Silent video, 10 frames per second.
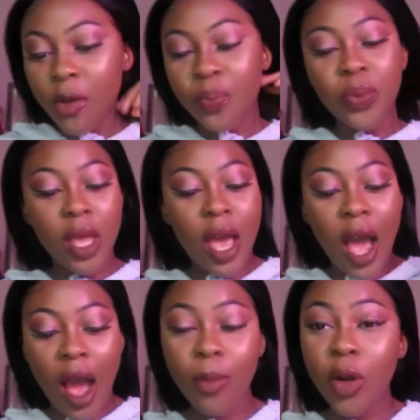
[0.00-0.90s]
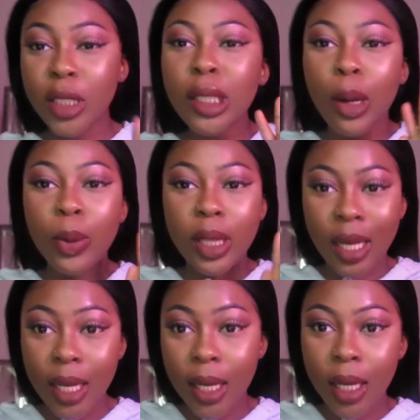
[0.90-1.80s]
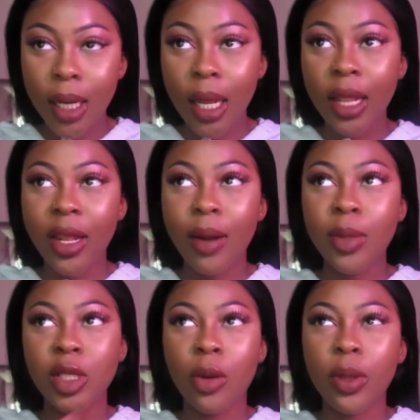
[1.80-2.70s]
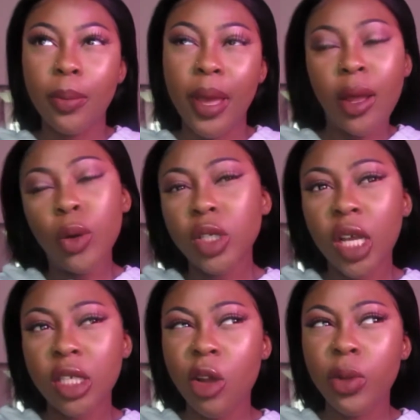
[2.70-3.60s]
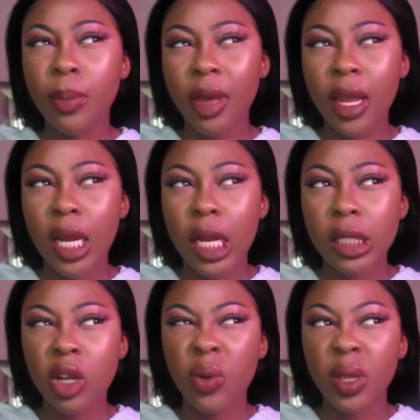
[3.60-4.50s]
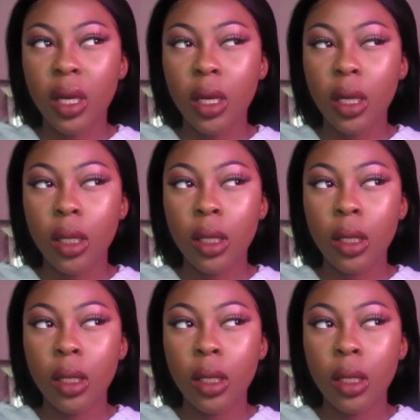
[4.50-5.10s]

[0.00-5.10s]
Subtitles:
Oh, I'm gonna start with the good and then I'm gonna start with the bad, or should I start with the bad and then start with the good?